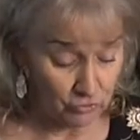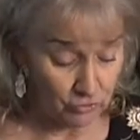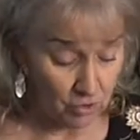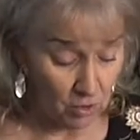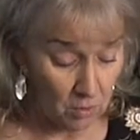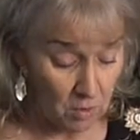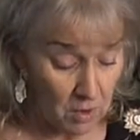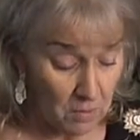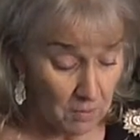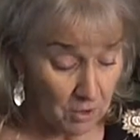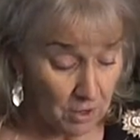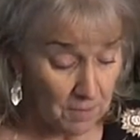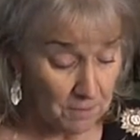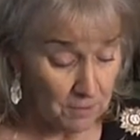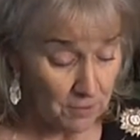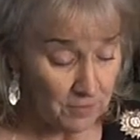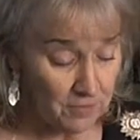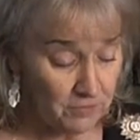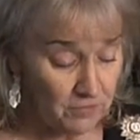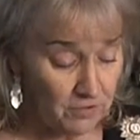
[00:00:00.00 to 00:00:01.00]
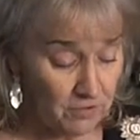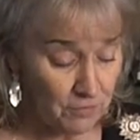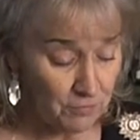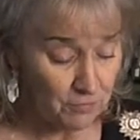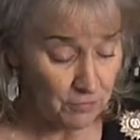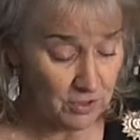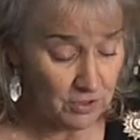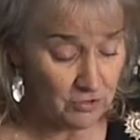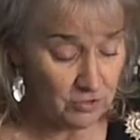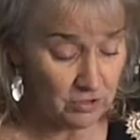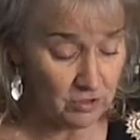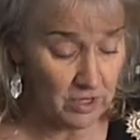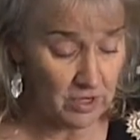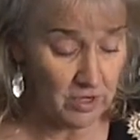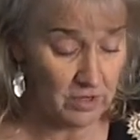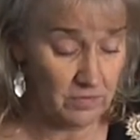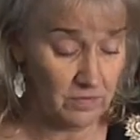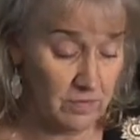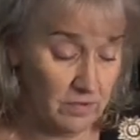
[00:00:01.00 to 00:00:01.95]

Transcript: So I'm gonna put this in the fridge and let it